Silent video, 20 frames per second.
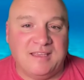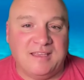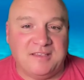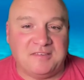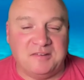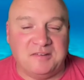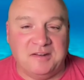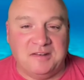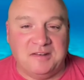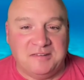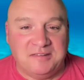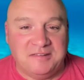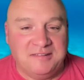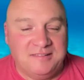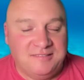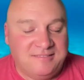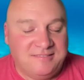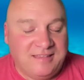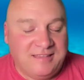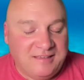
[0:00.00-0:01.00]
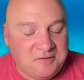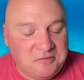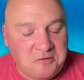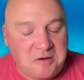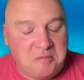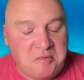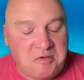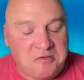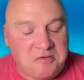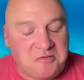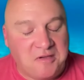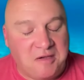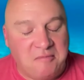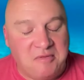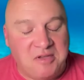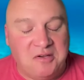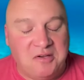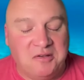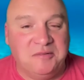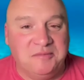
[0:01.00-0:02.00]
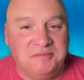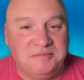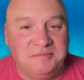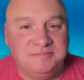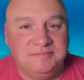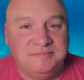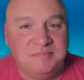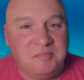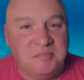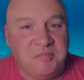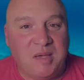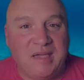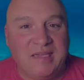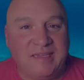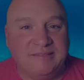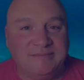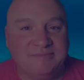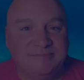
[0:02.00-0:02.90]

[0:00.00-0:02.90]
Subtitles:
Excellent. Thanks very much for coming on. Bye.